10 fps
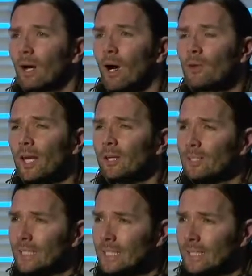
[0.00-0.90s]
all the
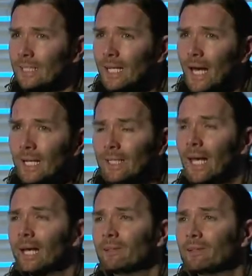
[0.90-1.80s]
healthy eating he had
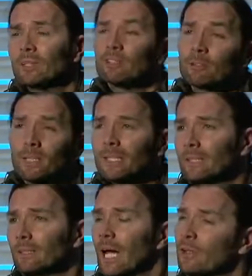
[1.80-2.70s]
and from
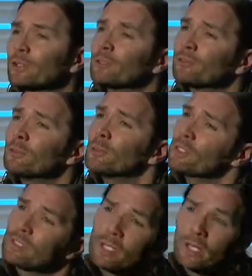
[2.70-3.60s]
eating healthier
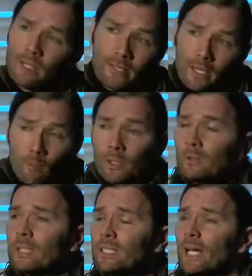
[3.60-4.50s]
foods that we
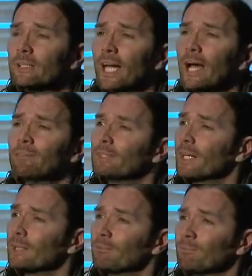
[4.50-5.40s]
don't exactly have
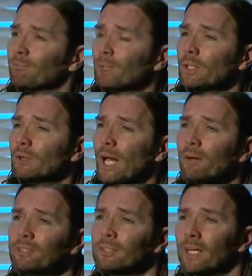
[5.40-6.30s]
today. We don't
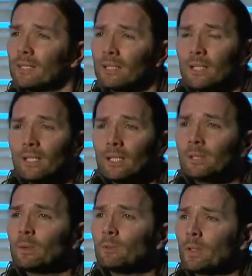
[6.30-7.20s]
have today.
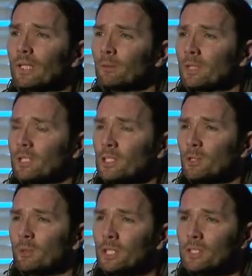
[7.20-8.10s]
When wheat was
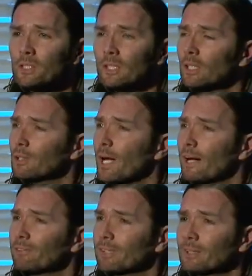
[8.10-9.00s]
originally
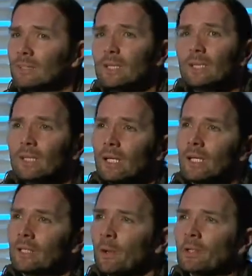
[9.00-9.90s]
crafted,
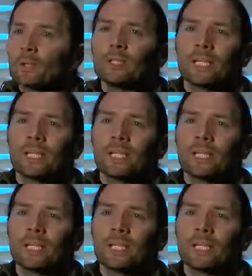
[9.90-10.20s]
in the early